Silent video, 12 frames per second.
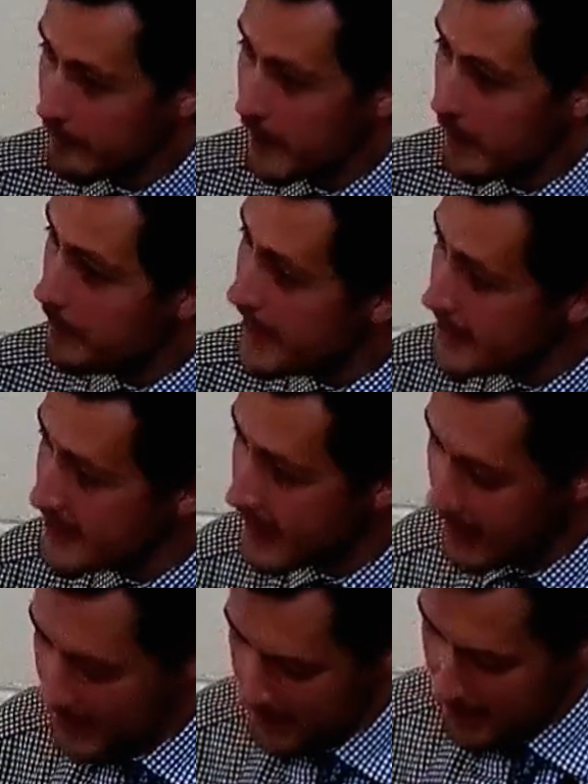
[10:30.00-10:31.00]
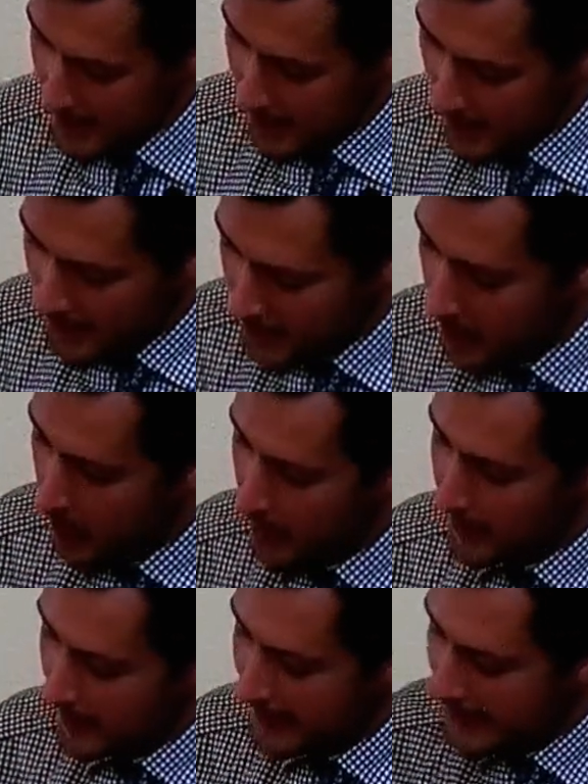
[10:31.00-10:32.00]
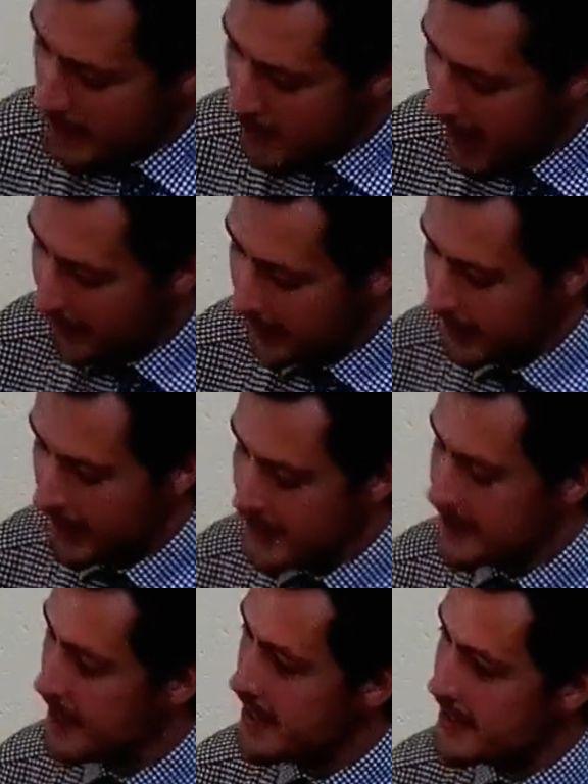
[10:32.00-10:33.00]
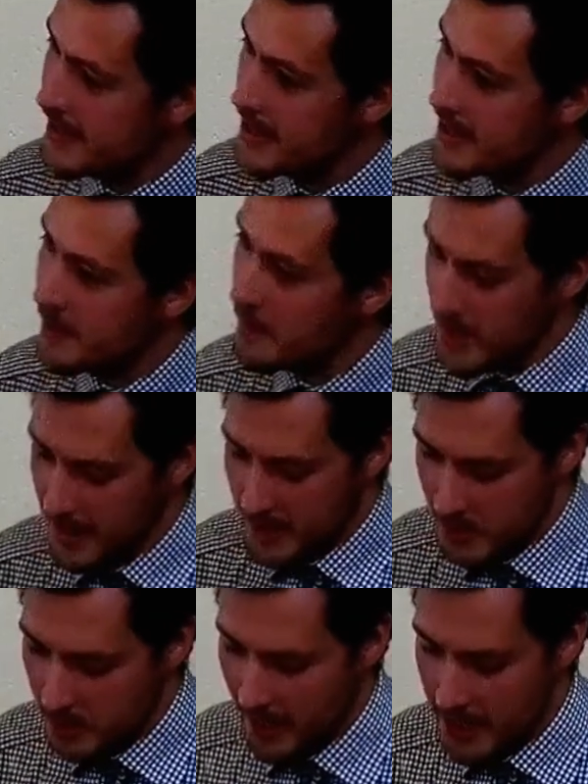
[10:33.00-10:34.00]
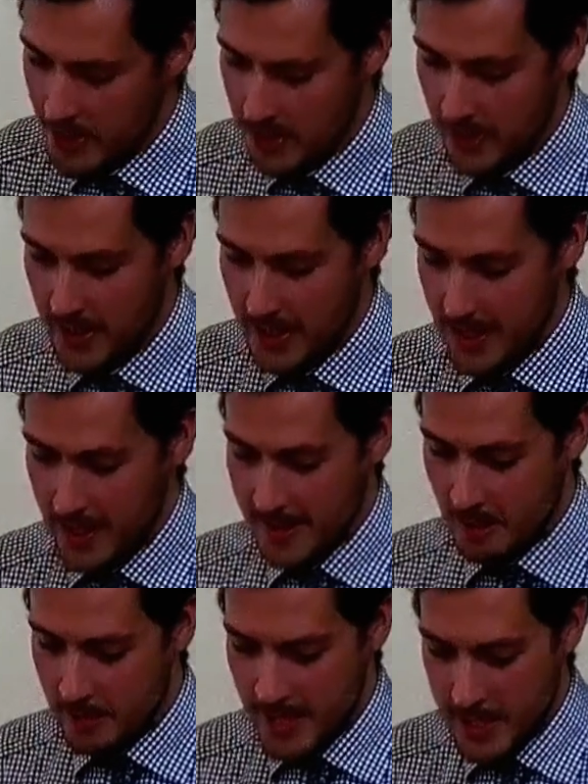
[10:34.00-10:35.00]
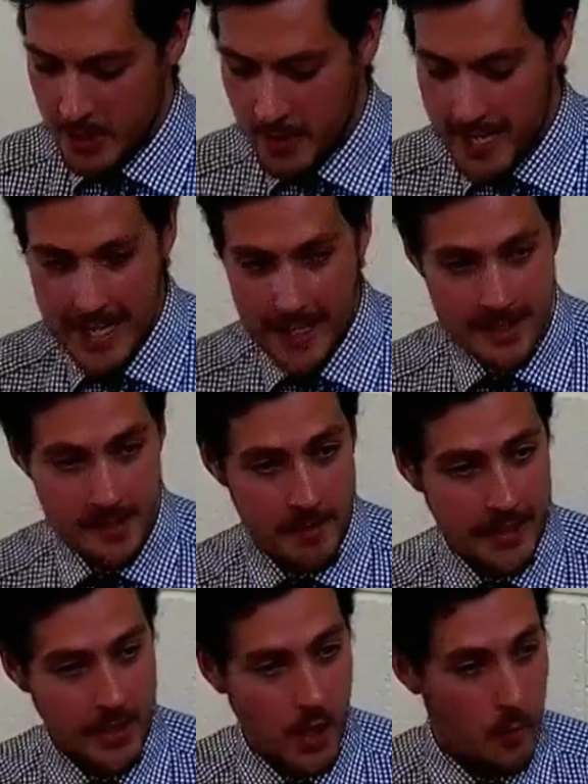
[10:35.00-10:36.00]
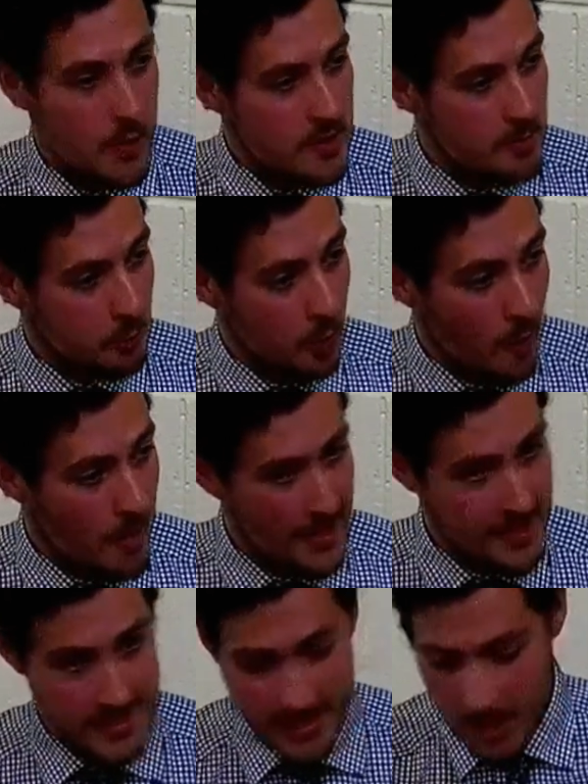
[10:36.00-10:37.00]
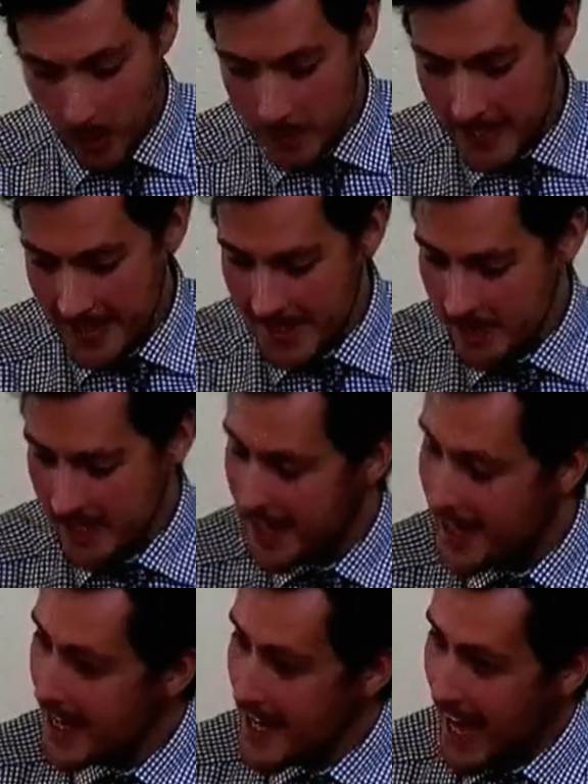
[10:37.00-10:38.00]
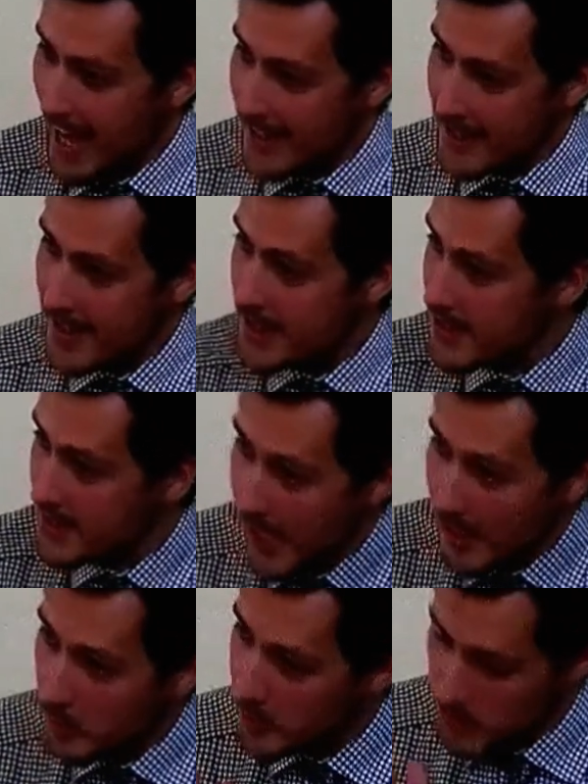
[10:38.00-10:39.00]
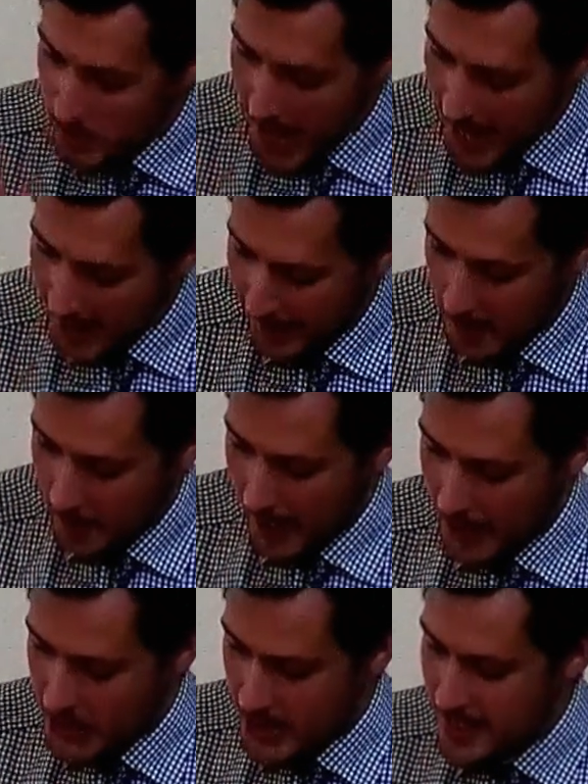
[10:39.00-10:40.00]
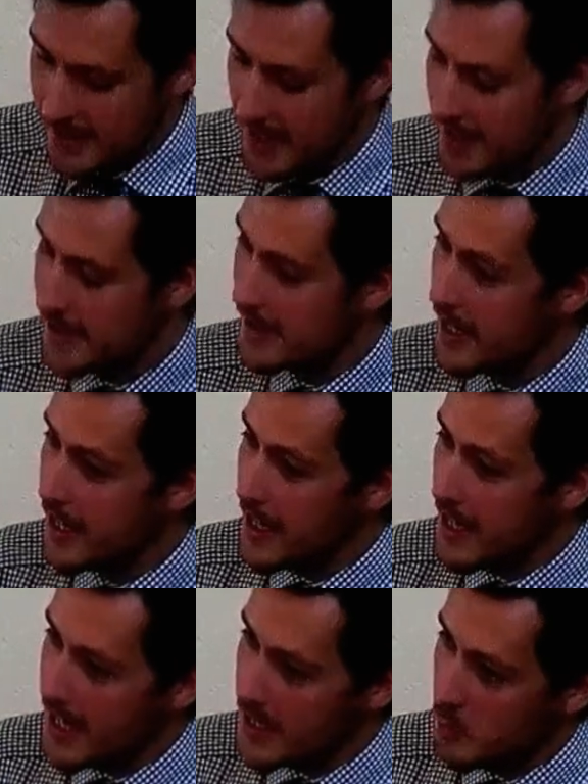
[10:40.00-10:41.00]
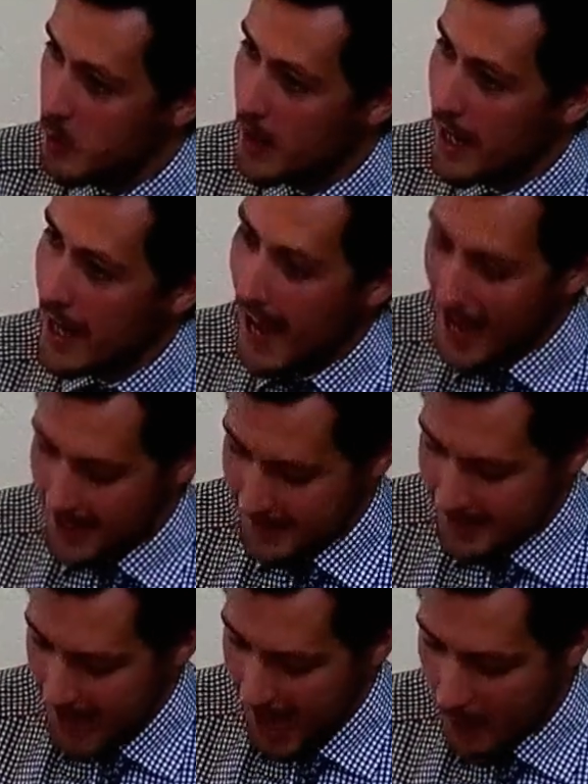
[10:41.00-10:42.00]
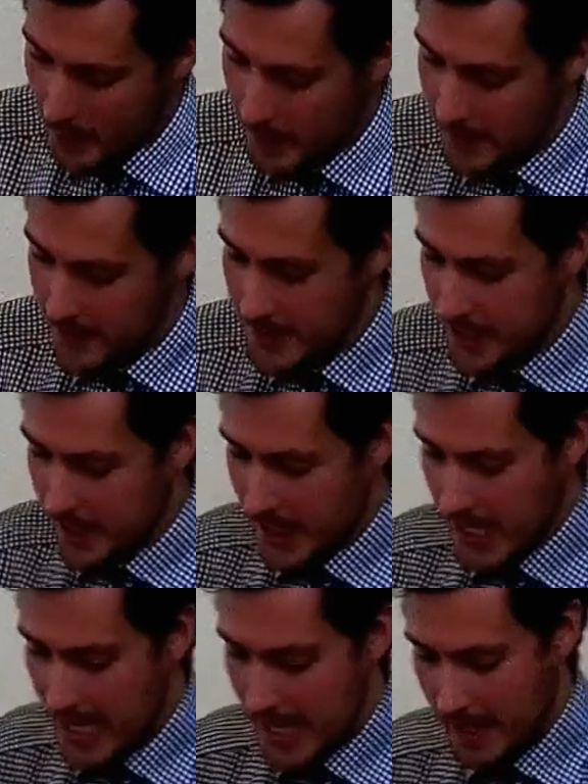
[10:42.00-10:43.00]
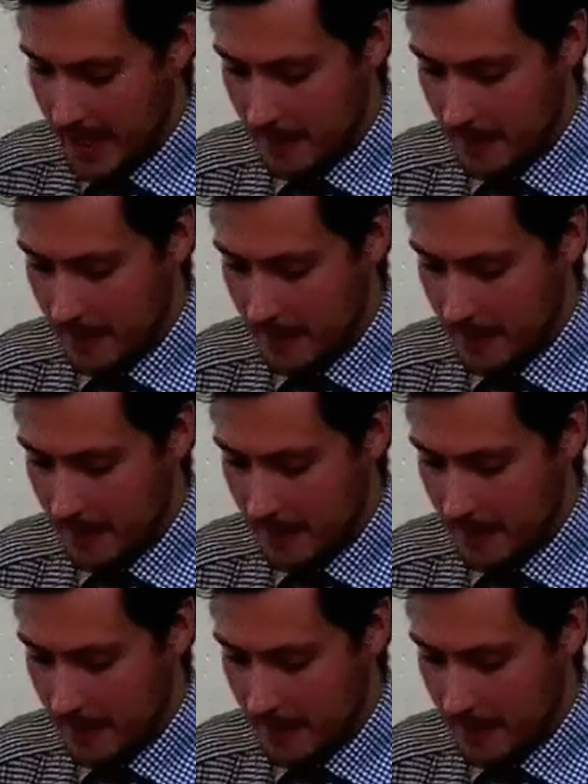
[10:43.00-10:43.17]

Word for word: Peter, under God, clearly recognizes that something special, something unique, something that was promised in the Old Testament and to the disciples directly by Jesus is what has happened here.